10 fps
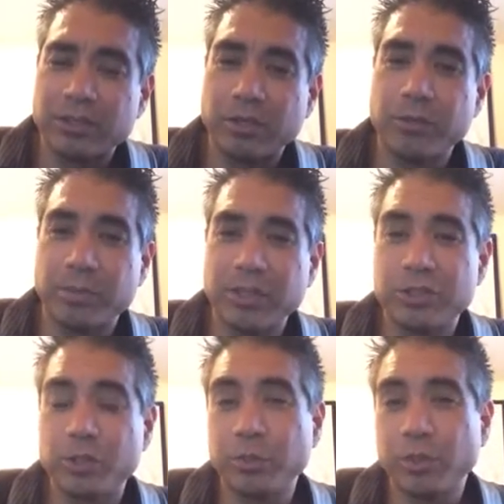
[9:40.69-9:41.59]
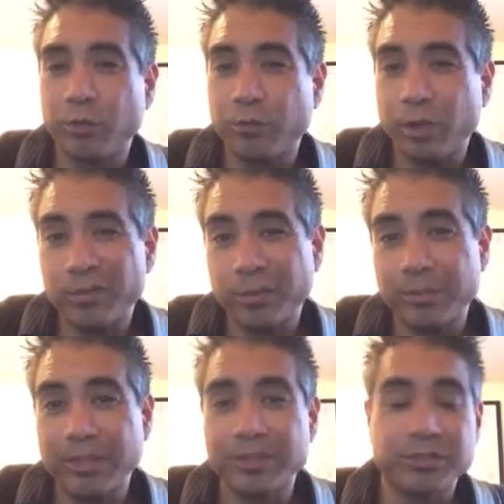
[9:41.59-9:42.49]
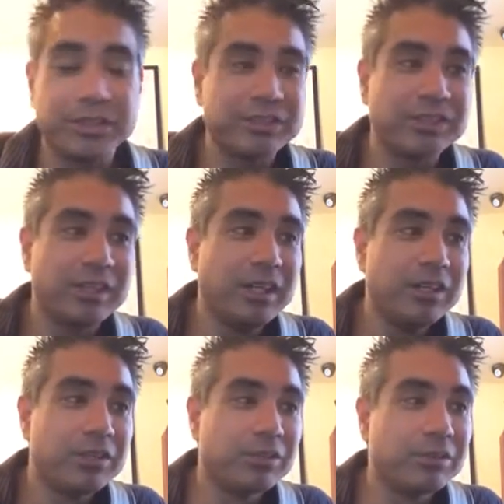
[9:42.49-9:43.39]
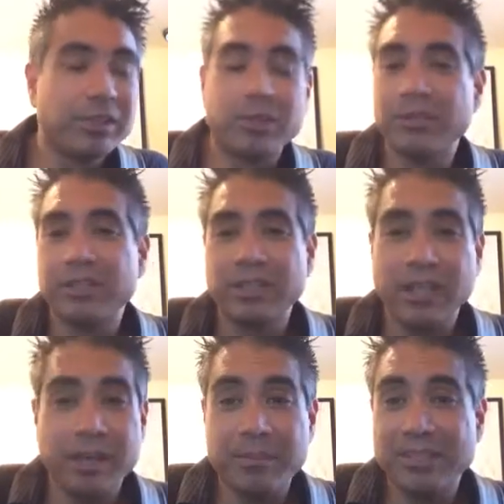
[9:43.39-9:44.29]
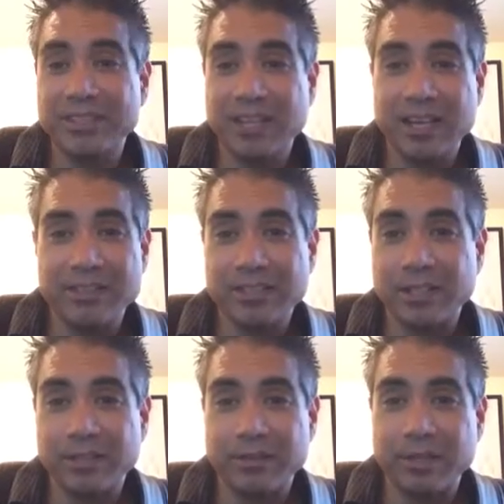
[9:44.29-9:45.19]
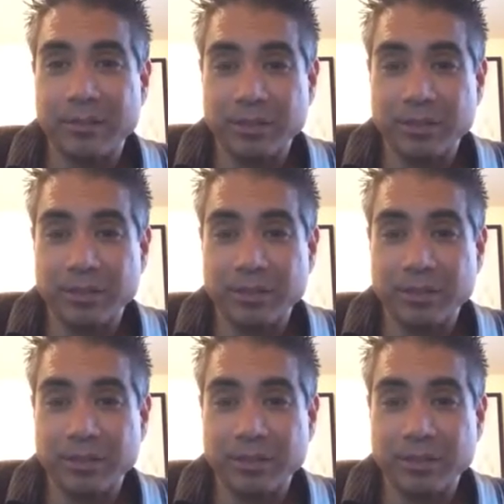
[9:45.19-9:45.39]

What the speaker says: So if you play super low volume with big strings, you're really only going to get mids and highs out of your amp.